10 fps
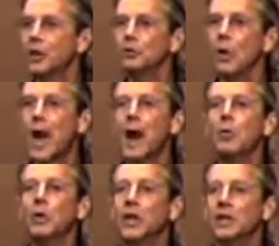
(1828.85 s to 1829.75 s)
I don't know
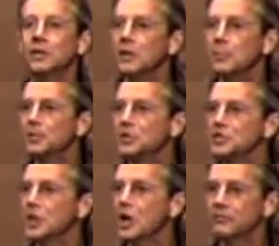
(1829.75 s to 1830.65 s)
how we ended up in
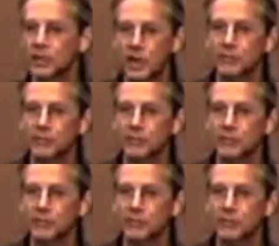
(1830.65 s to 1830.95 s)
this kind of a